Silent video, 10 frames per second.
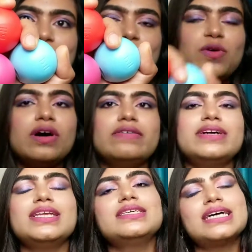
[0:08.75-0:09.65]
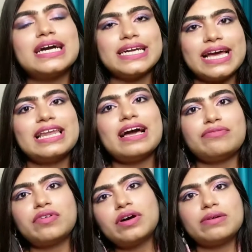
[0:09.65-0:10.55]
Blue Heaven is a really
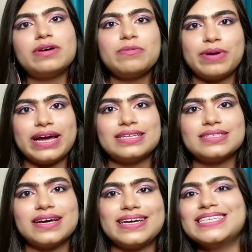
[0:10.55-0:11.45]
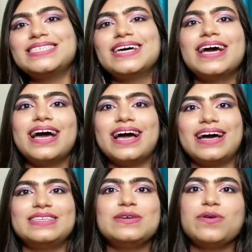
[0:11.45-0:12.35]
affordable brand guys,
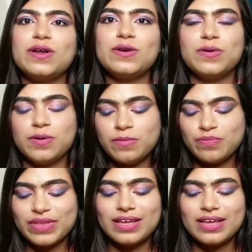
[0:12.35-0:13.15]
as you all know,